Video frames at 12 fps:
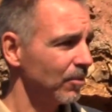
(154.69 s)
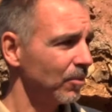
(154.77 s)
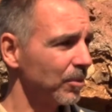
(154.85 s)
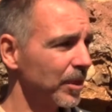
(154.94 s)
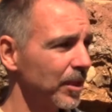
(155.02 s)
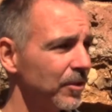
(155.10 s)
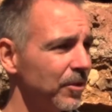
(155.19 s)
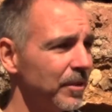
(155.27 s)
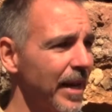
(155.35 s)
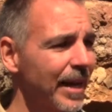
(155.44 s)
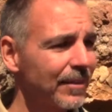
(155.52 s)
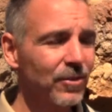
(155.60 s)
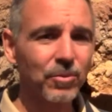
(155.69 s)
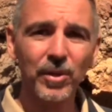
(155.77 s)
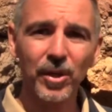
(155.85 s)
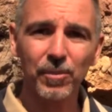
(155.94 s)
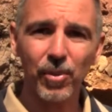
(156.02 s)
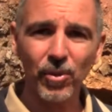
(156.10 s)
what we're going to do next is we're
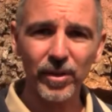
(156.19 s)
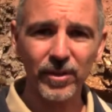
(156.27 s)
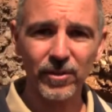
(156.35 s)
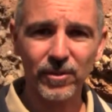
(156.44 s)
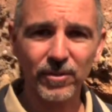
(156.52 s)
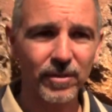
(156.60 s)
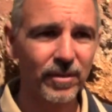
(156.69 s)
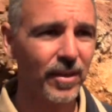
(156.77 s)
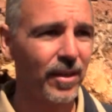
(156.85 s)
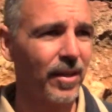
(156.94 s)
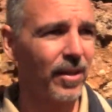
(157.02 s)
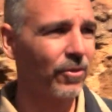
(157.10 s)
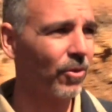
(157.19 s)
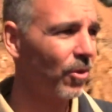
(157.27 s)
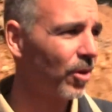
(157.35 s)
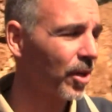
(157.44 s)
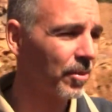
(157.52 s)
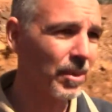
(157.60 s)
going to pour this. It's
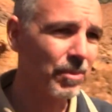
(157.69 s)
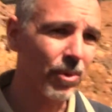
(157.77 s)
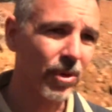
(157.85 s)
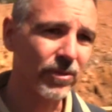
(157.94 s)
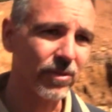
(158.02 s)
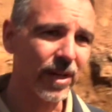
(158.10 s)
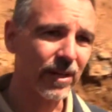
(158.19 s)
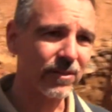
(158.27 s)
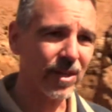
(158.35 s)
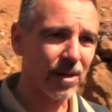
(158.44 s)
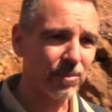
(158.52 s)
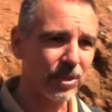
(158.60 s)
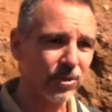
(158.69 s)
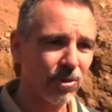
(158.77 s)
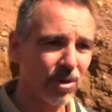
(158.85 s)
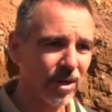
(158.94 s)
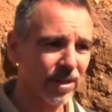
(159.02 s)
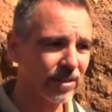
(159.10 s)
all going to be poured. So next time we
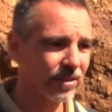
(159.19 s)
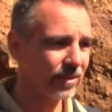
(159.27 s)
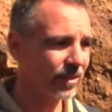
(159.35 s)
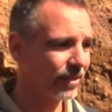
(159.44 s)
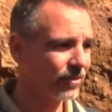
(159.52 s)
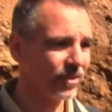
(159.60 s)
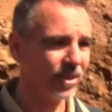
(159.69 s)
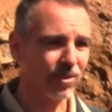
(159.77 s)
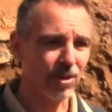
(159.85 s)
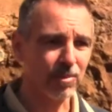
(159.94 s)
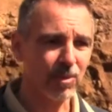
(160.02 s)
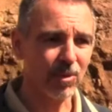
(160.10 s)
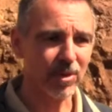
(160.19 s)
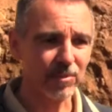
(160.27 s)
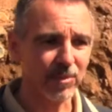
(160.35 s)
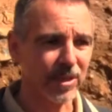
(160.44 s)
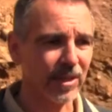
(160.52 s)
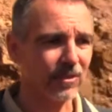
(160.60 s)
talk, you're going to see it all poured,
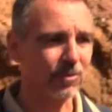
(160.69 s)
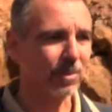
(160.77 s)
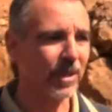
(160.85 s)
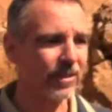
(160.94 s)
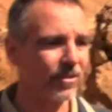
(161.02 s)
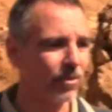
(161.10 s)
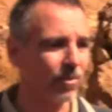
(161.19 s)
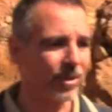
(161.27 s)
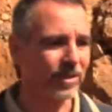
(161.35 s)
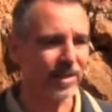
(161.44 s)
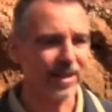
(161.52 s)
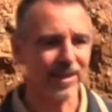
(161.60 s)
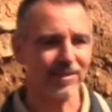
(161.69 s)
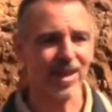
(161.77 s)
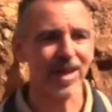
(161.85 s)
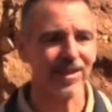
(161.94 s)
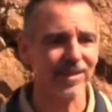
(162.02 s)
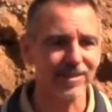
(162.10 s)
and we're going to explain to you what they
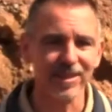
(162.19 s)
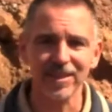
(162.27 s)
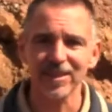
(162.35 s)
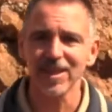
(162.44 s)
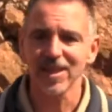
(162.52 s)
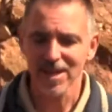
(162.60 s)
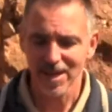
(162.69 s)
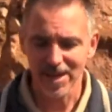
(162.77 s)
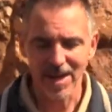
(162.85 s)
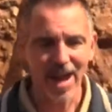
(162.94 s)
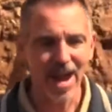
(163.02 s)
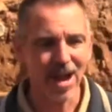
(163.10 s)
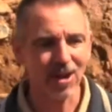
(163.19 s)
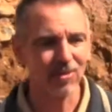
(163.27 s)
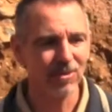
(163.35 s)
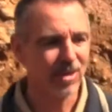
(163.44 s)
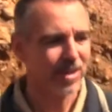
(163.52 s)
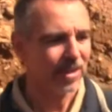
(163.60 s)
exactly did and how
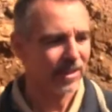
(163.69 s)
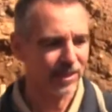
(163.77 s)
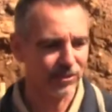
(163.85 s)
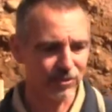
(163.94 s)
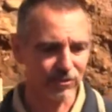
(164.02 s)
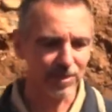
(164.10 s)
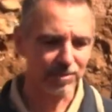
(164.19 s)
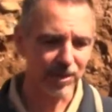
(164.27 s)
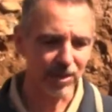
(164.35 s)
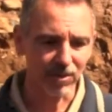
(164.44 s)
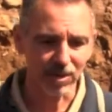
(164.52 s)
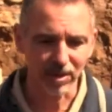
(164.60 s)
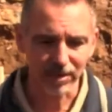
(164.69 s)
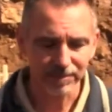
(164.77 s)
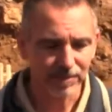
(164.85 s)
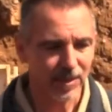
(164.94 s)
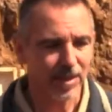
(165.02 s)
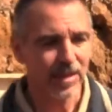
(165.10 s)
they stripped it all.
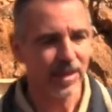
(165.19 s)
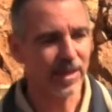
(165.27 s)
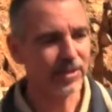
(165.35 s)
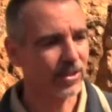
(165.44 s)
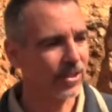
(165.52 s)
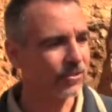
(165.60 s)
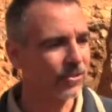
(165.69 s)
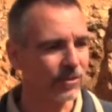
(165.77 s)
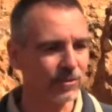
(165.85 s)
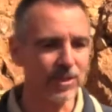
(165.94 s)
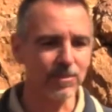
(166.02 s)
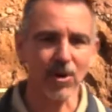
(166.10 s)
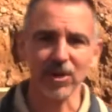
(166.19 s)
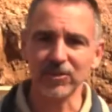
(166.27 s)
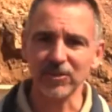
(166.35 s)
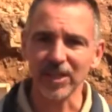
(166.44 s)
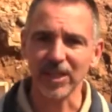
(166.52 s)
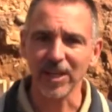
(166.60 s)
And you're going to see rebar
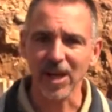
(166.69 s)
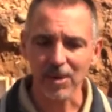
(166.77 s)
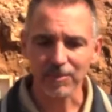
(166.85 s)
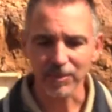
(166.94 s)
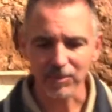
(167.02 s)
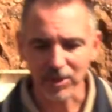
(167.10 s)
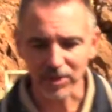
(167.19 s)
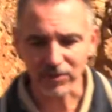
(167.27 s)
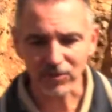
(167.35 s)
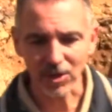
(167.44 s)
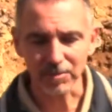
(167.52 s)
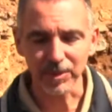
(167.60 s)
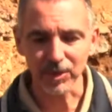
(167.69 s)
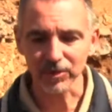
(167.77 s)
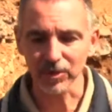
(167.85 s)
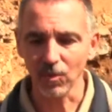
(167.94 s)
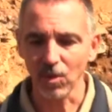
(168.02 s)
sticking up, and we're going to start building